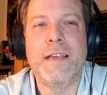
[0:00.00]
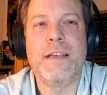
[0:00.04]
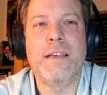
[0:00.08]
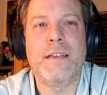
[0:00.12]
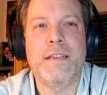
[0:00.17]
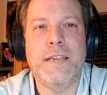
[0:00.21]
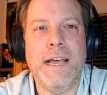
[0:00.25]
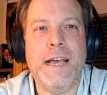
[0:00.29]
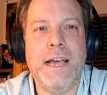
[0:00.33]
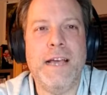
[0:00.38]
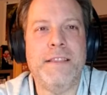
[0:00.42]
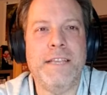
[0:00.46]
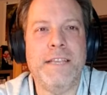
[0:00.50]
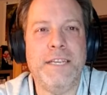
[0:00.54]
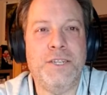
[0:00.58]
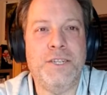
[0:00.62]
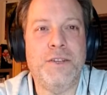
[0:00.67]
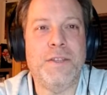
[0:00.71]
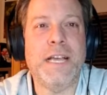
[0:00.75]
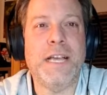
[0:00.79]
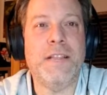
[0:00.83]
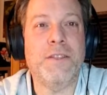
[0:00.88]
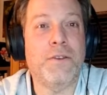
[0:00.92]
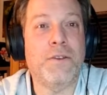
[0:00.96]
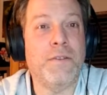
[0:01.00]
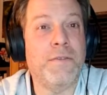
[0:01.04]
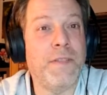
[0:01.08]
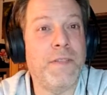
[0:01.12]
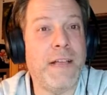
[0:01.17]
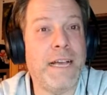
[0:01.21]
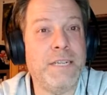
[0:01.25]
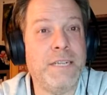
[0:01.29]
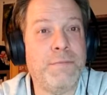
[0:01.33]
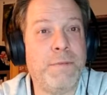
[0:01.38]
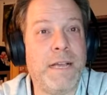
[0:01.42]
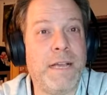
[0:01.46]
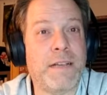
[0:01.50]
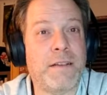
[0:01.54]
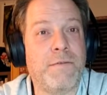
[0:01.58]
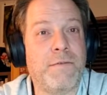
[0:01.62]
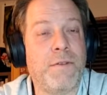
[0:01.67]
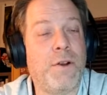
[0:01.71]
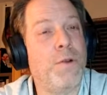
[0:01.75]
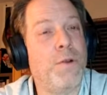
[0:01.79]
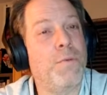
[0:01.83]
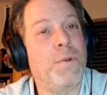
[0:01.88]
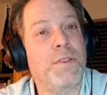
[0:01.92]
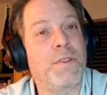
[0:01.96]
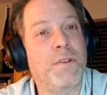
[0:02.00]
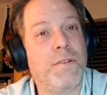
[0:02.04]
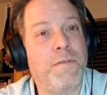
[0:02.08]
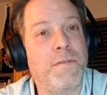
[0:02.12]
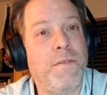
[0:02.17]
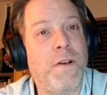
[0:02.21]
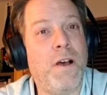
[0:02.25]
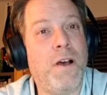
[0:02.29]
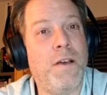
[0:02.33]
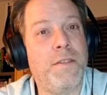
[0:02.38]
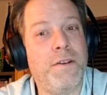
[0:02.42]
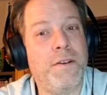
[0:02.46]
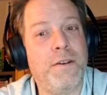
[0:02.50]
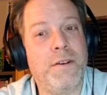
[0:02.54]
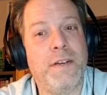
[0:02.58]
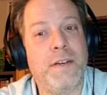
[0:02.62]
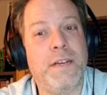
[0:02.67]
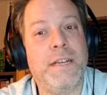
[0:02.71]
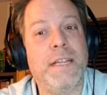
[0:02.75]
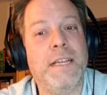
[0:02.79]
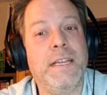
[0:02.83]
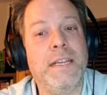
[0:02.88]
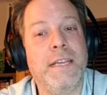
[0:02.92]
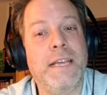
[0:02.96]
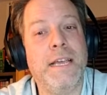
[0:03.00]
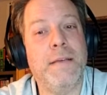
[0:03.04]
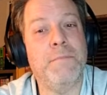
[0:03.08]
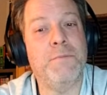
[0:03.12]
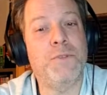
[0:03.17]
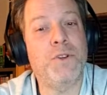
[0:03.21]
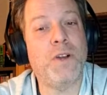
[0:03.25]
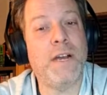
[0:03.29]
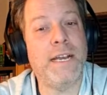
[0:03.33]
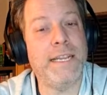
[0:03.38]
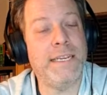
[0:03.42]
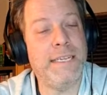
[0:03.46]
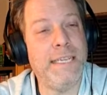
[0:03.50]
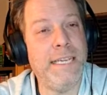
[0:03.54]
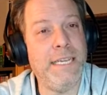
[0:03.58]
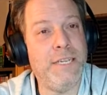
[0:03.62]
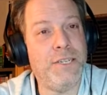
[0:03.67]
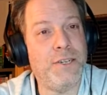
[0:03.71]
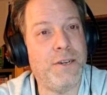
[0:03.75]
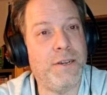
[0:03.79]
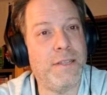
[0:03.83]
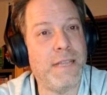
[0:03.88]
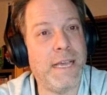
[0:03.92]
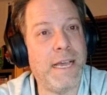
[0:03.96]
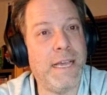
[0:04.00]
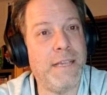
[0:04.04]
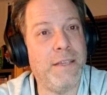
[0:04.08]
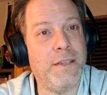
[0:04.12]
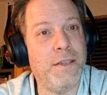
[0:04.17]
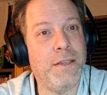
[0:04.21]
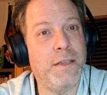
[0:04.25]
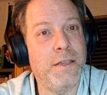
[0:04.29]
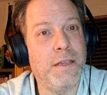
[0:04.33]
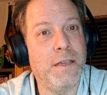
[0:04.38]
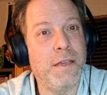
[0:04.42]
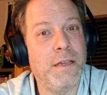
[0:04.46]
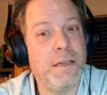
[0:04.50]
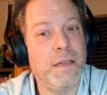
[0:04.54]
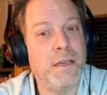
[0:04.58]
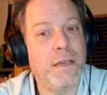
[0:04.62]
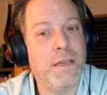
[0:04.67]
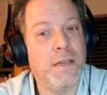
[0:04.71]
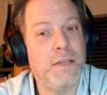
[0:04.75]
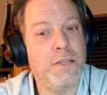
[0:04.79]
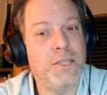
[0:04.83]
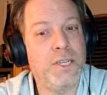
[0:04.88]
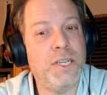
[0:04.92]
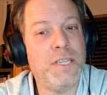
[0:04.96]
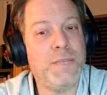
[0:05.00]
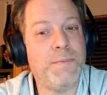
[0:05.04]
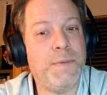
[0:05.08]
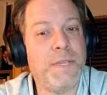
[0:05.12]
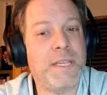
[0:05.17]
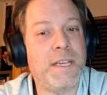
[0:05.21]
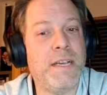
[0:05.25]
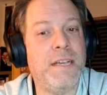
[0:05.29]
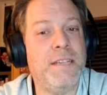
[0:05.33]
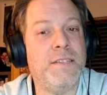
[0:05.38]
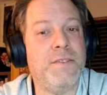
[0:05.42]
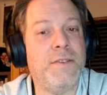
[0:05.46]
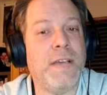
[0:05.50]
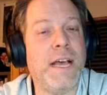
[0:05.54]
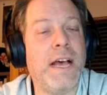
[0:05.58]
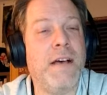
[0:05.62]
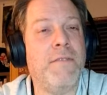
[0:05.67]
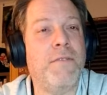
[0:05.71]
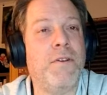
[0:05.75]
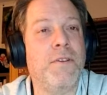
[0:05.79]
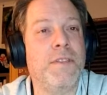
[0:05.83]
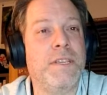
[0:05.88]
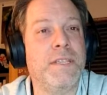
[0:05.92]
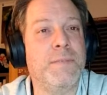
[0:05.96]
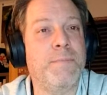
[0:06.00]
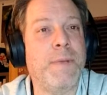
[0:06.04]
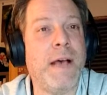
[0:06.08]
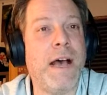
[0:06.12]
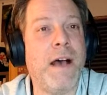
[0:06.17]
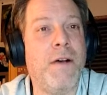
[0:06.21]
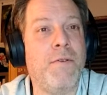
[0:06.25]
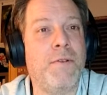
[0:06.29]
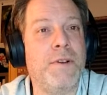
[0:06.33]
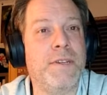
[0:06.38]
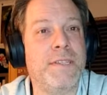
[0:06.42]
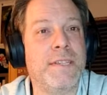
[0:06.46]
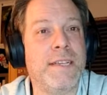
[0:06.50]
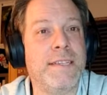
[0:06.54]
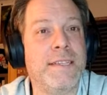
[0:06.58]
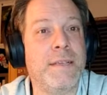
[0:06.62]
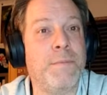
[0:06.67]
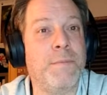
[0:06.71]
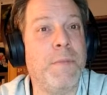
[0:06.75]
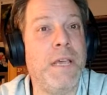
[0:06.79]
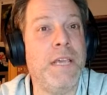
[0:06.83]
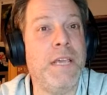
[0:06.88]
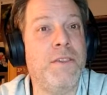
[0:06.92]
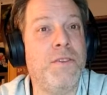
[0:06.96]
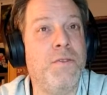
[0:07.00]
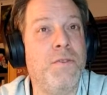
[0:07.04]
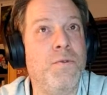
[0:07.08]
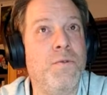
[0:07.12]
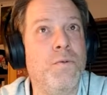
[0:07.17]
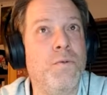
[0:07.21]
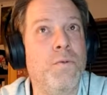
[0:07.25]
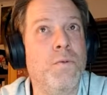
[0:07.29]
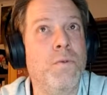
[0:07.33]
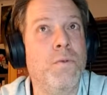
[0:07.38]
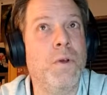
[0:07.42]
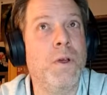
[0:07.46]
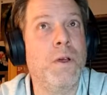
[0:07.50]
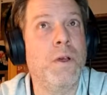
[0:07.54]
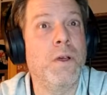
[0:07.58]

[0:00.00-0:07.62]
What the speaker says: Yeah, and they show that little flashback of her with her father and him trying to teach her that just because you have all these powers doesn't make you